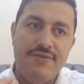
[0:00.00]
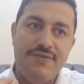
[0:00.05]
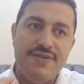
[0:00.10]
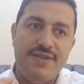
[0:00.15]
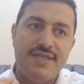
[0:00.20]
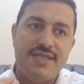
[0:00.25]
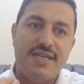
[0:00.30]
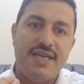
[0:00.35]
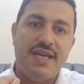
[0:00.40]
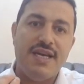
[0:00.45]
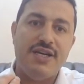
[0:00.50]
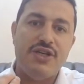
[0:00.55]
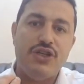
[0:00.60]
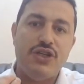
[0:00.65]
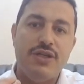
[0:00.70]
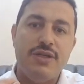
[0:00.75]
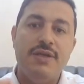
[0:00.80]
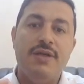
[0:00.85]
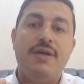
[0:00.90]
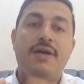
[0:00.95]

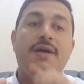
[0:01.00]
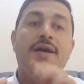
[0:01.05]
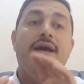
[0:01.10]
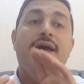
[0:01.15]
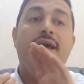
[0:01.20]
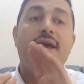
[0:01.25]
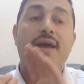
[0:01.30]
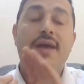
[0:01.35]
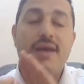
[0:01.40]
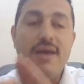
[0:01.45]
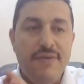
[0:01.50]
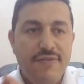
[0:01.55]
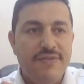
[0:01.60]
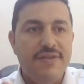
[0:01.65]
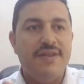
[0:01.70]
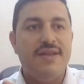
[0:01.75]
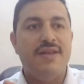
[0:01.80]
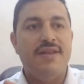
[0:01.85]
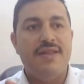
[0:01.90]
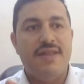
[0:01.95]
investigation,
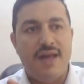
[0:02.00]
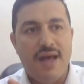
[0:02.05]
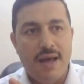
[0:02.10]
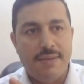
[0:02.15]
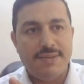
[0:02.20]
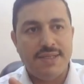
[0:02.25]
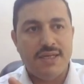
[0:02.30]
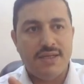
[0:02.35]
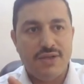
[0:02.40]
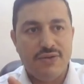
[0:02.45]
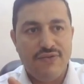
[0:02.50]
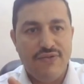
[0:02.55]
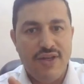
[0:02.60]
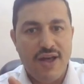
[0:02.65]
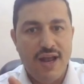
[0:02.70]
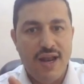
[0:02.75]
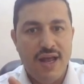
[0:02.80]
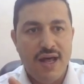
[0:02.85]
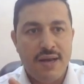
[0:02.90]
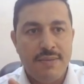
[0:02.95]
even in the absence
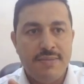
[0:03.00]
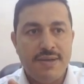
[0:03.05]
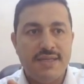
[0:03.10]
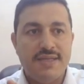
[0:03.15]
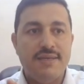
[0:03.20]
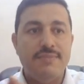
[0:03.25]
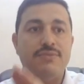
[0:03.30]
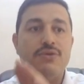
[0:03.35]
of the alarming